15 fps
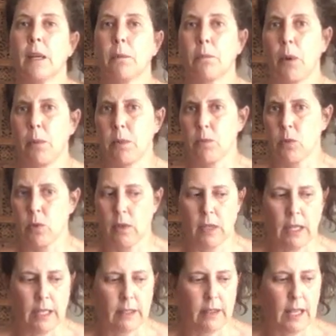problems
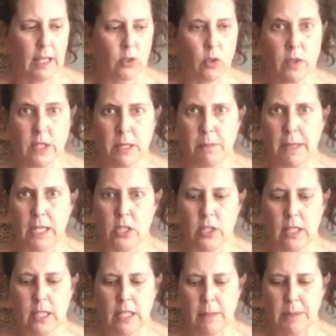like that, constipation,
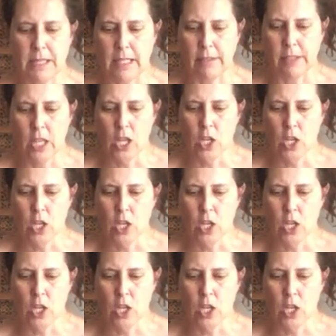that type of stuff.